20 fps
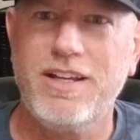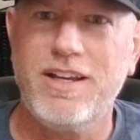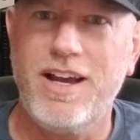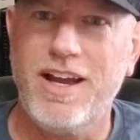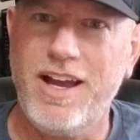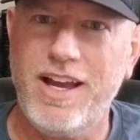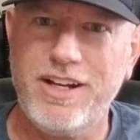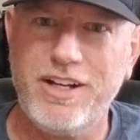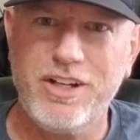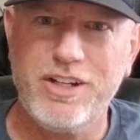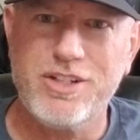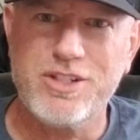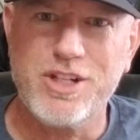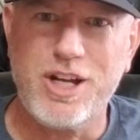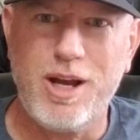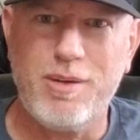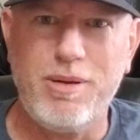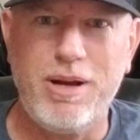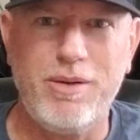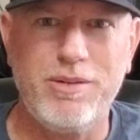I had a good
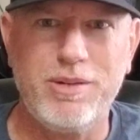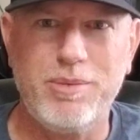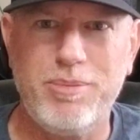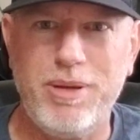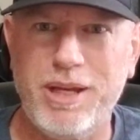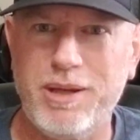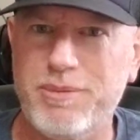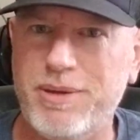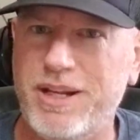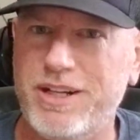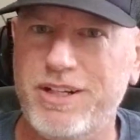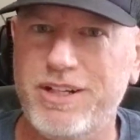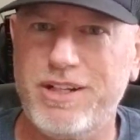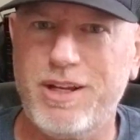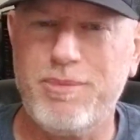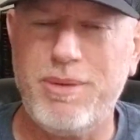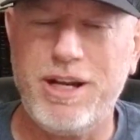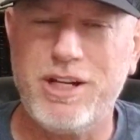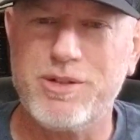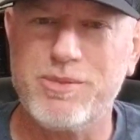job. I was a
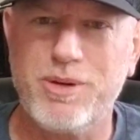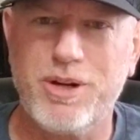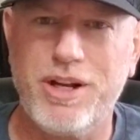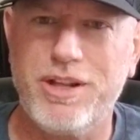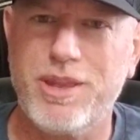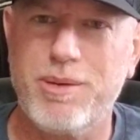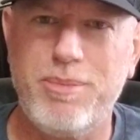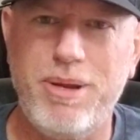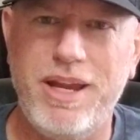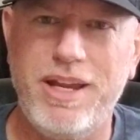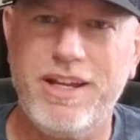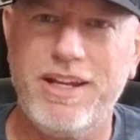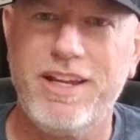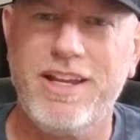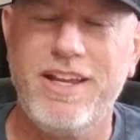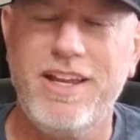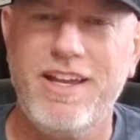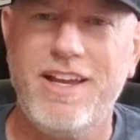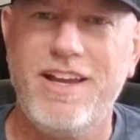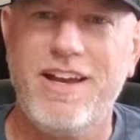manager at the bank.
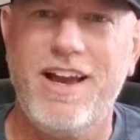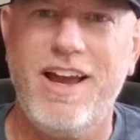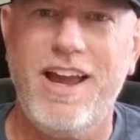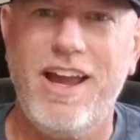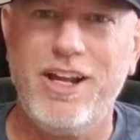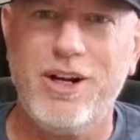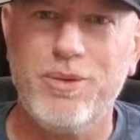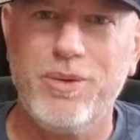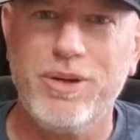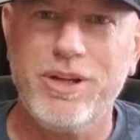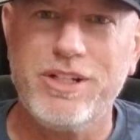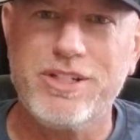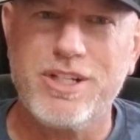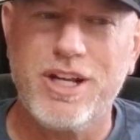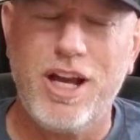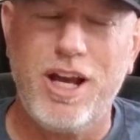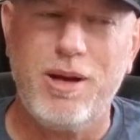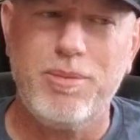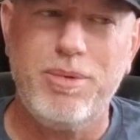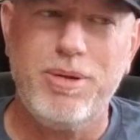I had a really good
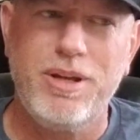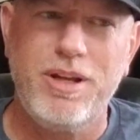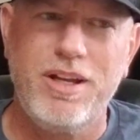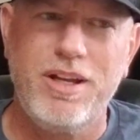job